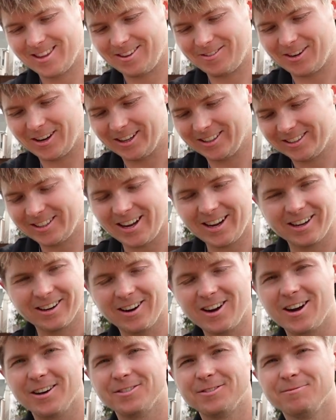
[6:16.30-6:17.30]
I can take it
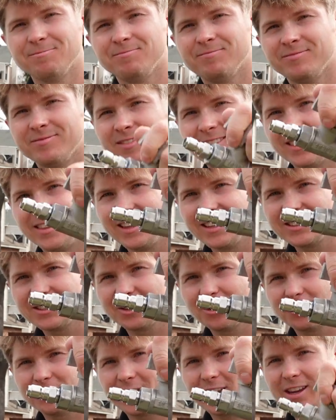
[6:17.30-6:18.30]
off, this
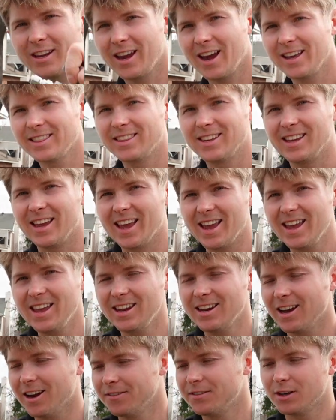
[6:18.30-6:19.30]
little thing at the
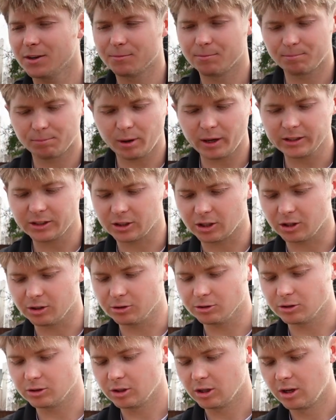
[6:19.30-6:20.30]
end of your pressure
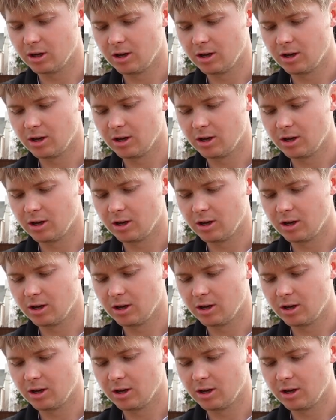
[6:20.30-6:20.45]
hose.